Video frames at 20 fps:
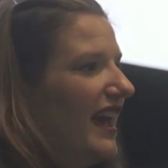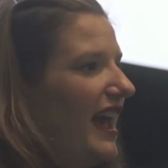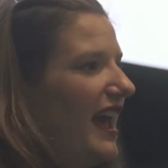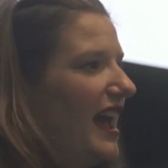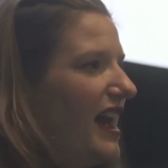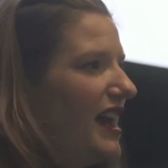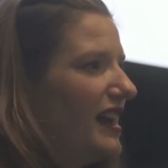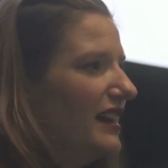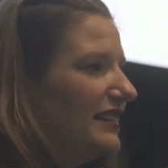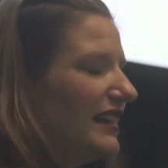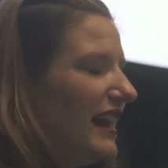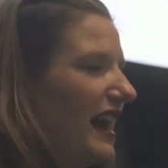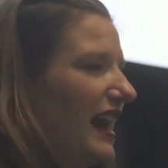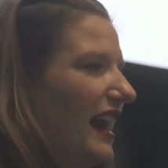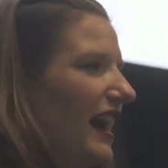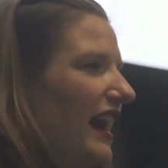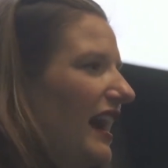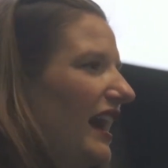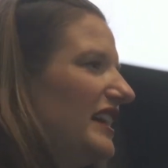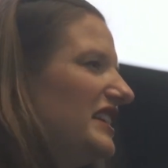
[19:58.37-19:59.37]
And
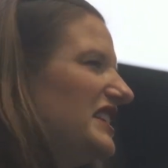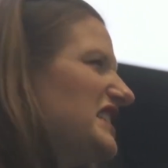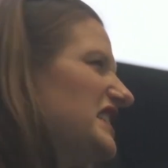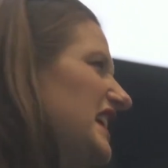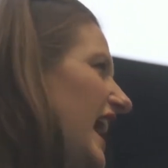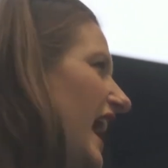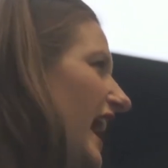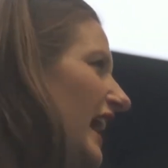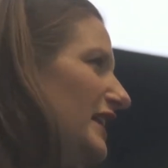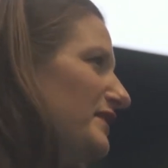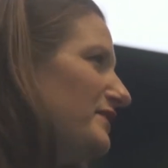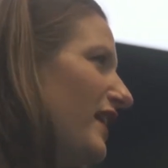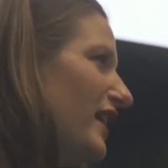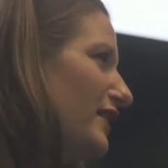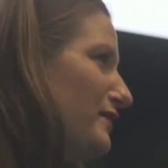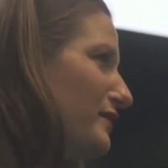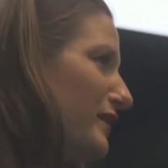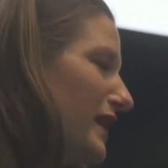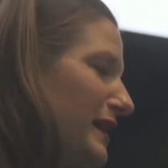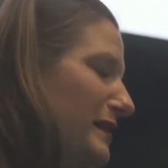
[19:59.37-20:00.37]
kind of
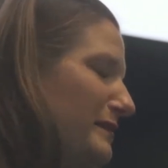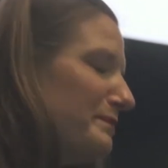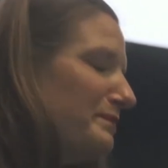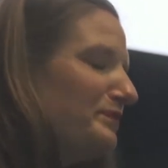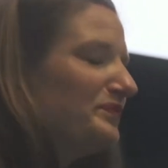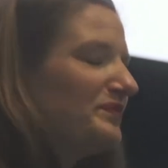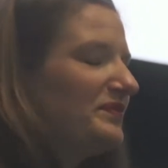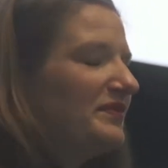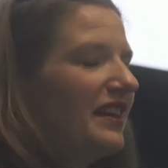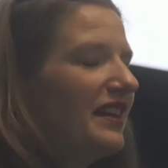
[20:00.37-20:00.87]
on a whim,